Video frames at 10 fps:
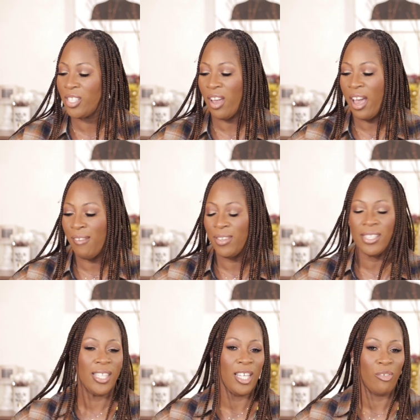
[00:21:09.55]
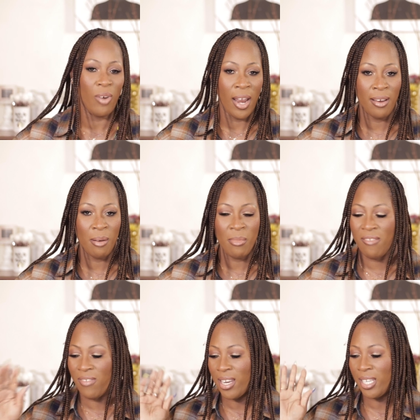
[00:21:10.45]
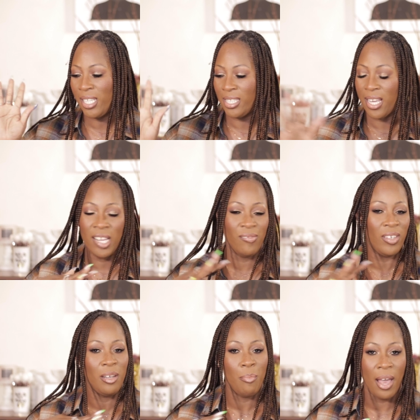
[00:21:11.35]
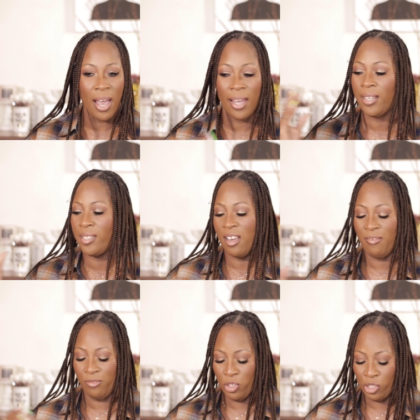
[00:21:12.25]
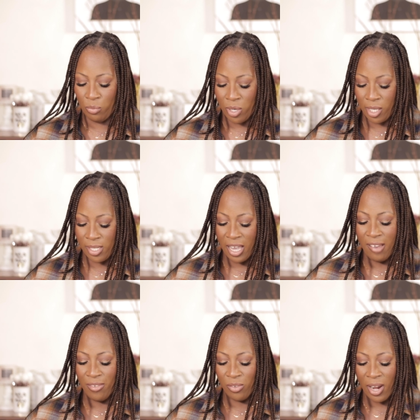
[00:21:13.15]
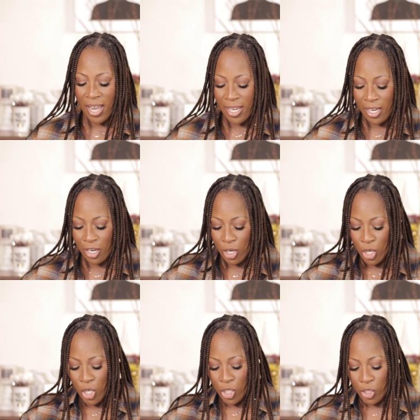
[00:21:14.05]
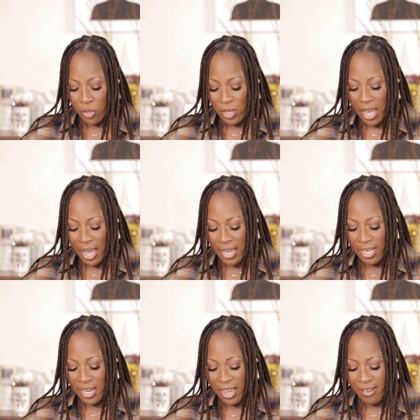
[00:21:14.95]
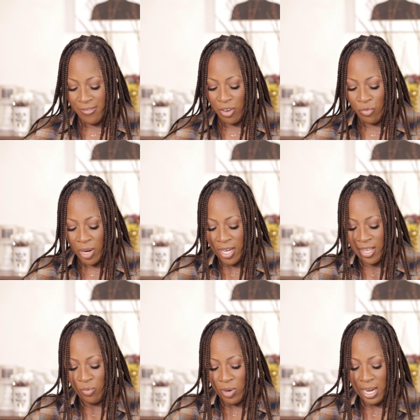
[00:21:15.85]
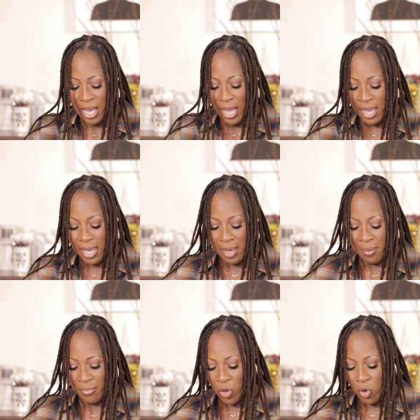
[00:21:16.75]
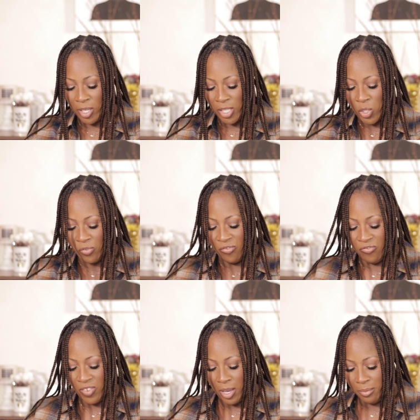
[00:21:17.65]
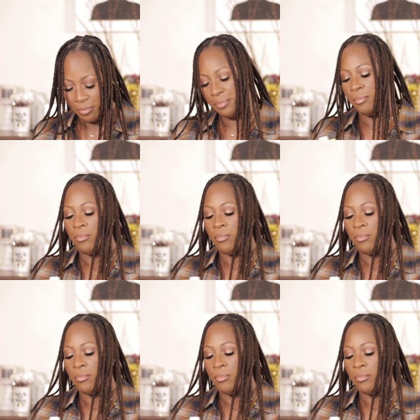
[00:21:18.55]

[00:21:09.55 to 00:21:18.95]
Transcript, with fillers: So I have it sitting right here in my vanity. It's not even in the bag because I've just wanted to have it right here so that I can have it ready when I am going to film.